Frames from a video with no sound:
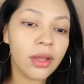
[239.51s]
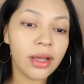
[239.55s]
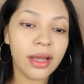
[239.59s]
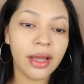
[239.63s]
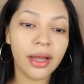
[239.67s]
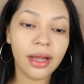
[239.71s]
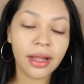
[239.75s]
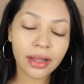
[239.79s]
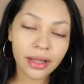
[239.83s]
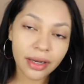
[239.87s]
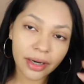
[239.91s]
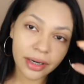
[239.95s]
the
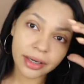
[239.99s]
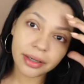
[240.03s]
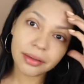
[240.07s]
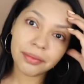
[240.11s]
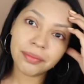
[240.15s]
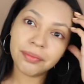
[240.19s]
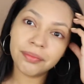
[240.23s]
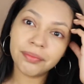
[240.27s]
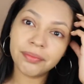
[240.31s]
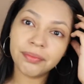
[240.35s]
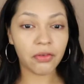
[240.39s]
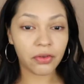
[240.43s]
color,
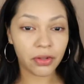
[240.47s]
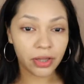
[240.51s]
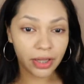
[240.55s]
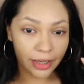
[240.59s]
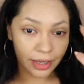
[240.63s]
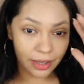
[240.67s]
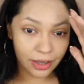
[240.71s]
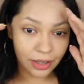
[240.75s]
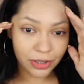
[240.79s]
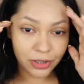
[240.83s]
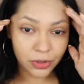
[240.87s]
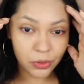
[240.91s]
I feel like
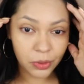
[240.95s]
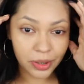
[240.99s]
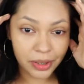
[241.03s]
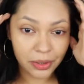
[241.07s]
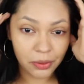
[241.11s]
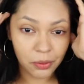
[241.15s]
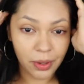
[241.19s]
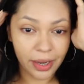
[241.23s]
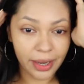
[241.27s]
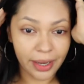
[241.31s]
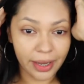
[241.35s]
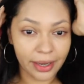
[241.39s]
it looks really
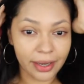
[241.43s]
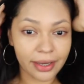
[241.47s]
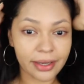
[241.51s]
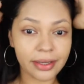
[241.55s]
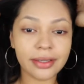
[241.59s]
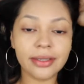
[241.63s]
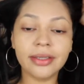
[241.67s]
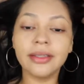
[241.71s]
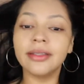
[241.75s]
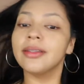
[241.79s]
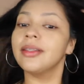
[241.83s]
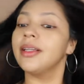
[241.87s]
white.
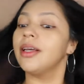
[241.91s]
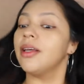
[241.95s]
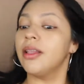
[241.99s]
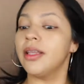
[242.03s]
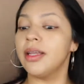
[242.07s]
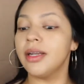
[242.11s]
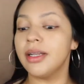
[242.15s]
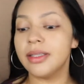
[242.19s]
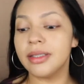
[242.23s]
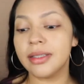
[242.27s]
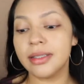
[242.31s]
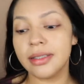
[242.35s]
Now
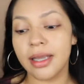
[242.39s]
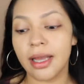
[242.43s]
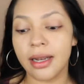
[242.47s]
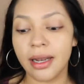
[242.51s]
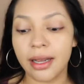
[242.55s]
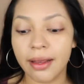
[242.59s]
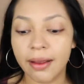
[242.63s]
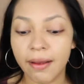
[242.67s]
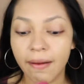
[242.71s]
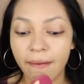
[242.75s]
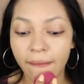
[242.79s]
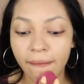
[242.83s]
that it's
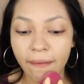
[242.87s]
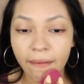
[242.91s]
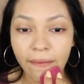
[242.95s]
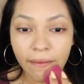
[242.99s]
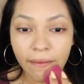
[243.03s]
setting.